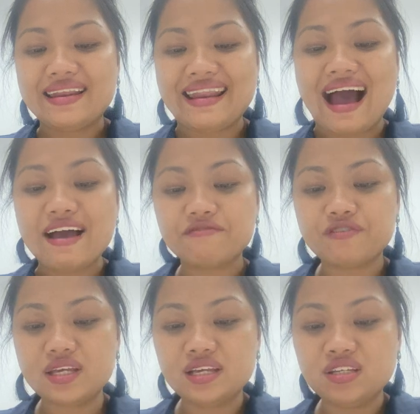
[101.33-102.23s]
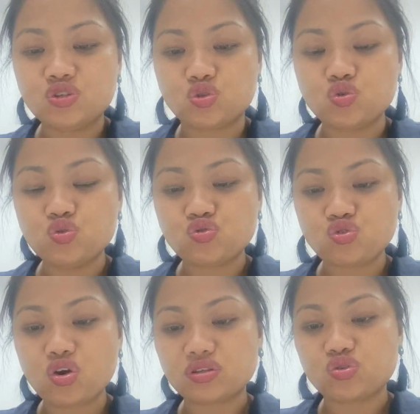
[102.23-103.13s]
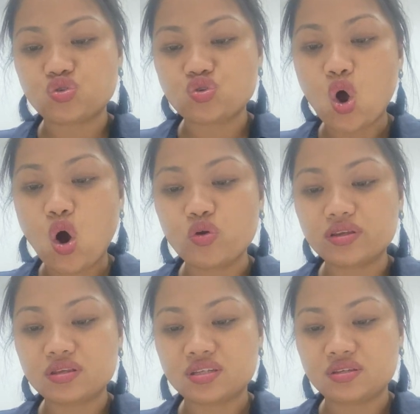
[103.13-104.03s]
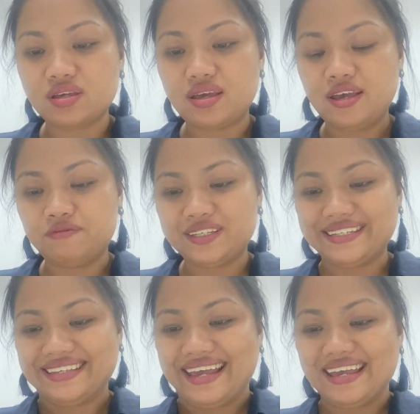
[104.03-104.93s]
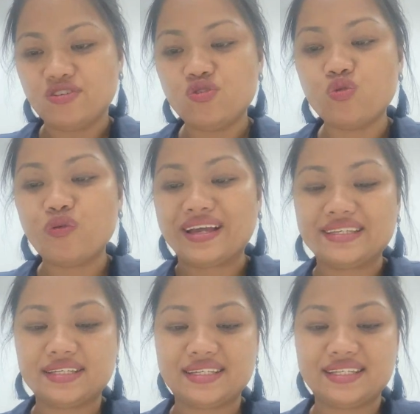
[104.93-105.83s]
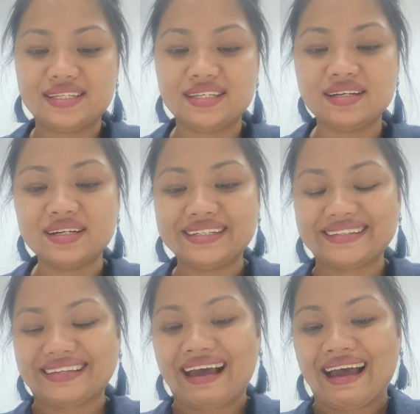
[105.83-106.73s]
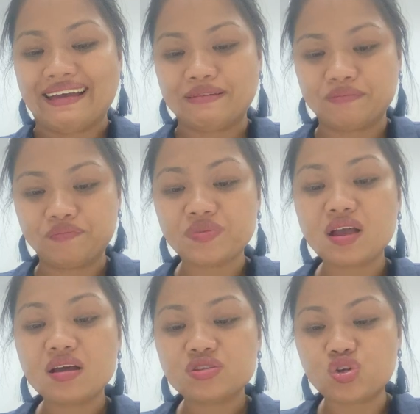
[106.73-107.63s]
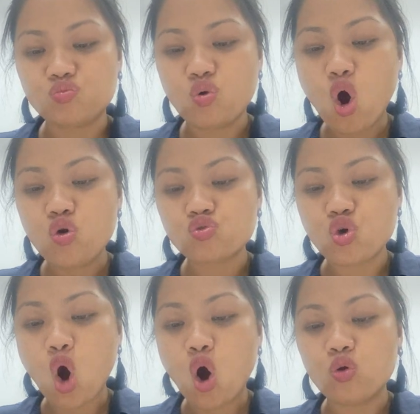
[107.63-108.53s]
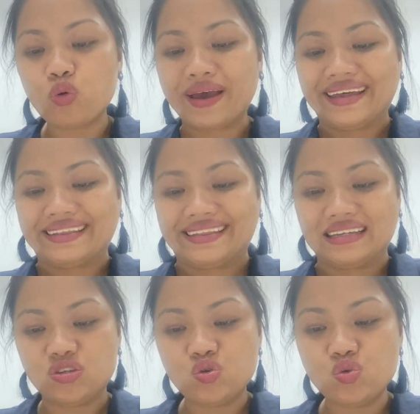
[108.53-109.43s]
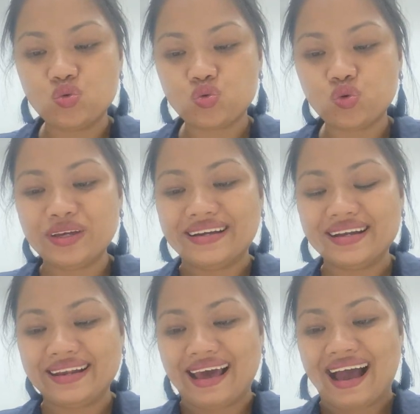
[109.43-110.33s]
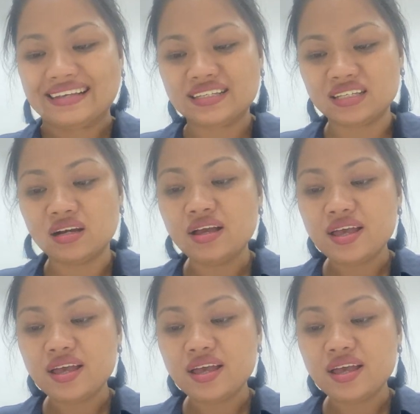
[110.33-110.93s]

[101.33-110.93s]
Life is too short, so if today you waste your time, tomorrow when you realize